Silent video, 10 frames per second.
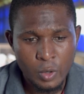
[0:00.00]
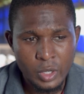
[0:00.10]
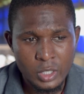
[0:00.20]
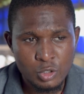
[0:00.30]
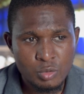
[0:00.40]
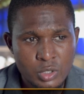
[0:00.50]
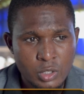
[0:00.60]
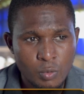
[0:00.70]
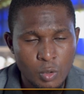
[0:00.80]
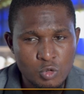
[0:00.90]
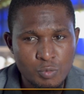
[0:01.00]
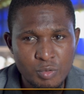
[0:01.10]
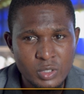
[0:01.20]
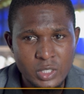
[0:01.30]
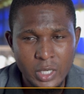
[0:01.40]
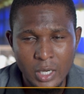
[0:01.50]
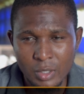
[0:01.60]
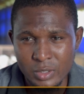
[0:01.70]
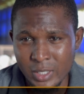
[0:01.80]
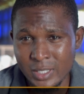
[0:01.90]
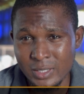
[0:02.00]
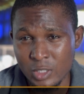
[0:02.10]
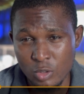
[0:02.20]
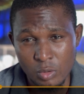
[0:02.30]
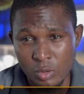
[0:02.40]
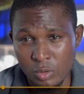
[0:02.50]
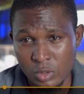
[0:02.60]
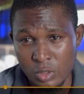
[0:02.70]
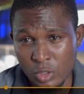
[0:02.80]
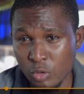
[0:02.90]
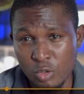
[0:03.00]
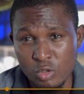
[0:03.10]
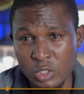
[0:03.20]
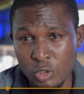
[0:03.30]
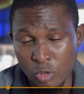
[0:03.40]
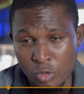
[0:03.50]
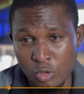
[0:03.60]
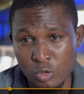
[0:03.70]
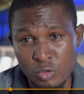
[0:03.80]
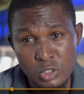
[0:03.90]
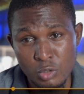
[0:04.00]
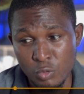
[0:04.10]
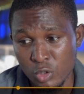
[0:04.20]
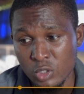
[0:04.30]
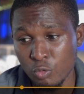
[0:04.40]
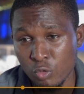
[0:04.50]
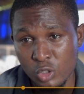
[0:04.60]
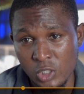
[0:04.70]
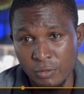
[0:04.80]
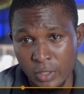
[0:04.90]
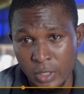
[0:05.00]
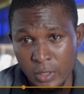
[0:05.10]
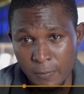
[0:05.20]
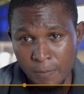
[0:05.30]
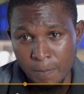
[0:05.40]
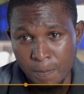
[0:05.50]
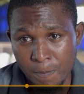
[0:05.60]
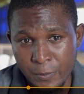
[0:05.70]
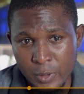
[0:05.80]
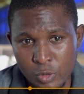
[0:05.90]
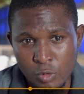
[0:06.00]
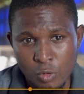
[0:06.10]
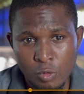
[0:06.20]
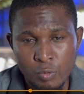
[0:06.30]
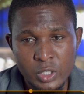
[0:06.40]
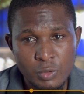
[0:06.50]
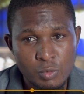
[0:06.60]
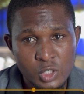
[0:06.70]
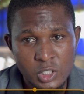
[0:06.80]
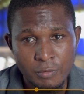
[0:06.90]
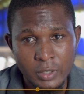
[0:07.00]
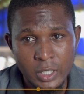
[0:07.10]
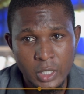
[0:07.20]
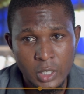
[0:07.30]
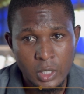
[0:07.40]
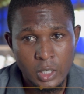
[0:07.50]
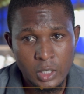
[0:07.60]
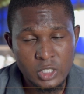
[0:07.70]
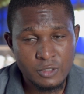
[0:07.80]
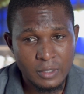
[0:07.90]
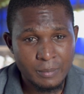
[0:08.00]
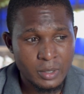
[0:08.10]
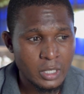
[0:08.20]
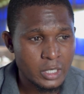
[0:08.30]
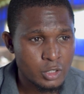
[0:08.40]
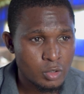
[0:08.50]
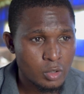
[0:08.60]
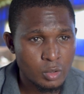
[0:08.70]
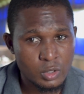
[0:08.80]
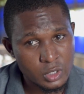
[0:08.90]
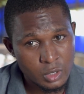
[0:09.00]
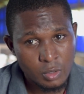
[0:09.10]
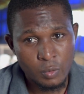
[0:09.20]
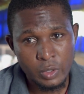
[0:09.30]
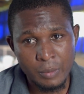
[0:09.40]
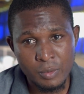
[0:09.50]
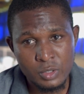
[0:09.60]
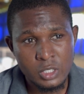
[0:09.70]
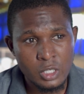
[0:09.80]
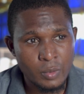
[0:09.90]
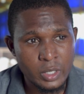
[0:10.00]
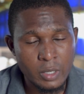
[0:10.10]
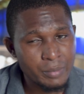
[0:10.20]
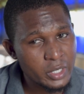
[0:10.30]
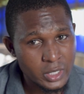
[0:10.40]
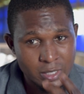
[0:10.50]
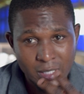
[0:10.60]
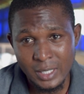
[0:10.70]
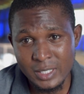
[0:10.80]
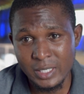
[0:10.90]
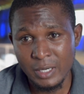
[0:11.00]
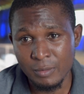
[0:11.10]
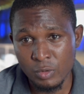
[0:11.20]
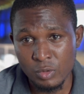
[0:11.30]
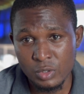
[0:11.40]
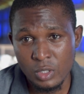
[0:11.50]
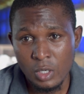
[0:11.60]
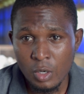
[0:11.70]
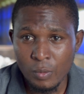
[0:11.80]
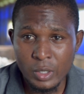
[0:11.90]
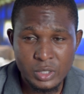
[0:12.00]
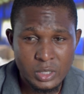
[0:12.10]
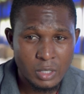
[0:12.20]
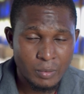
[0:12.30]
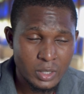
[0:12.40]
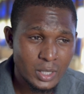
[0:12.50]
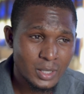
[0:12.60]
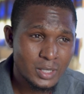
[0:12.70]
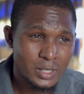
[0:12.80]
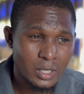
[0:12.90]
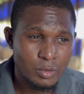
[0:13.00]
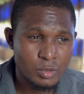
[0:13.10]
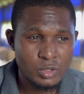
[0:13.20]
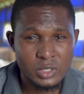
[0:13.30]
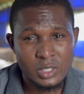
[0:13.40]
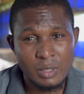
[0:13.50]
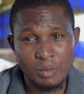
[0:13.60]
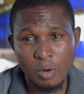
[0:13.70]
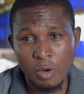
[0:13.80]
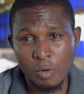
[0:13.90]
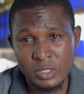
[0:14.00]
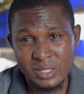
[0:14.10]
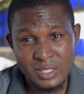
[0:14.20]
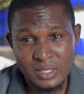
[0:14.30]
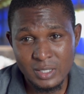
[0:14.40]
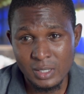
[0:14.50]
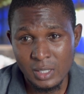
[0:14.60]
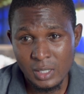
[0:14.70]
when you are choosing what to put in their house, that's the sawdust. You don't use the sawdust, you use the wood shaver. So with the wood shaver, it's far better. The sawdust, when you are putting in, when they pick, it enters their nose. When you see them, when it enters their nose, you see them sneezing.